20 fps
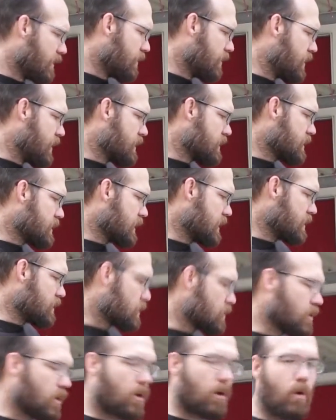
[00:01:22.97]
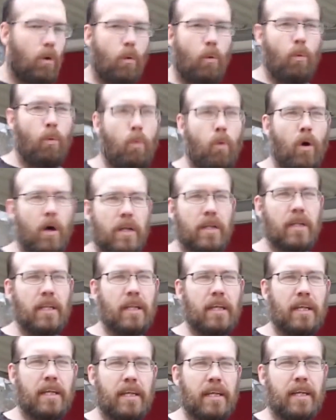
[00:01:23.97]
This is
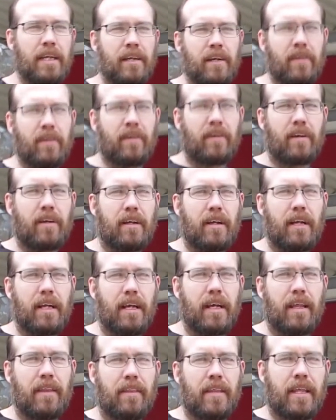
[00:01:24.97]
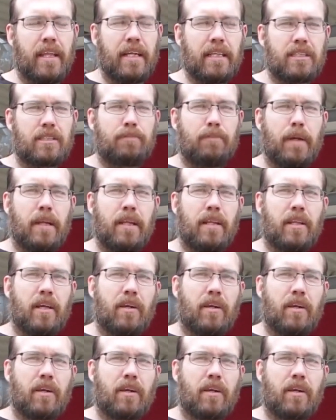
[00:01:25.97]
1 year that it's been in the